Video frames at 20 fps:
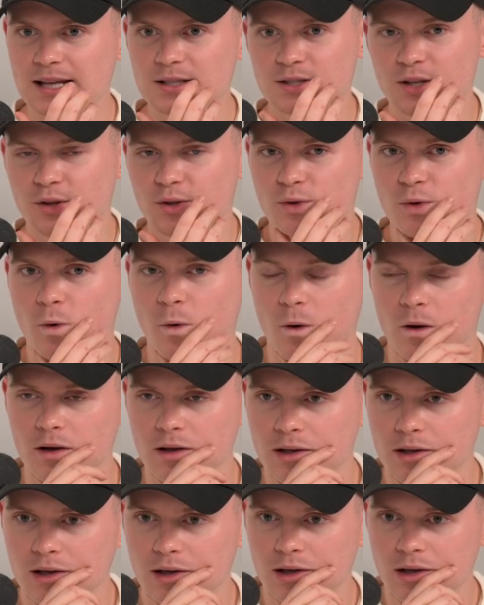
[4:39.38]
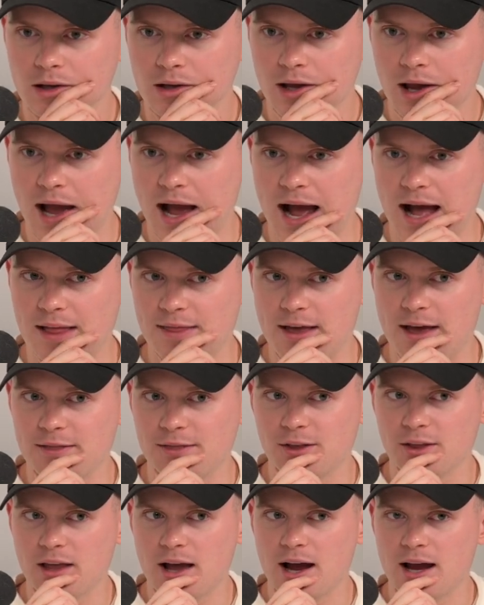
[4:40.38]
Get to the door, and
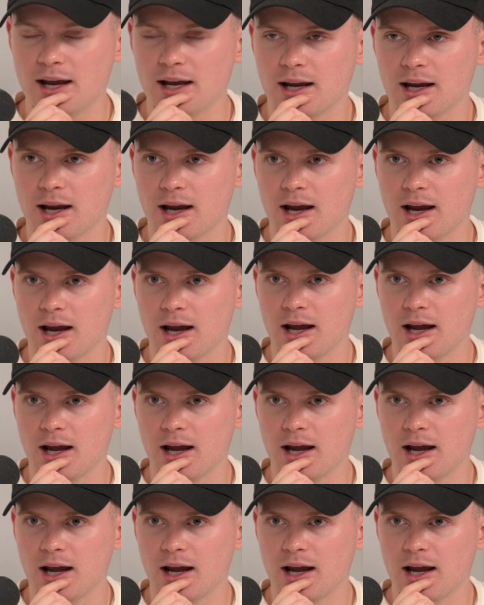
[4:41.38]
then they're like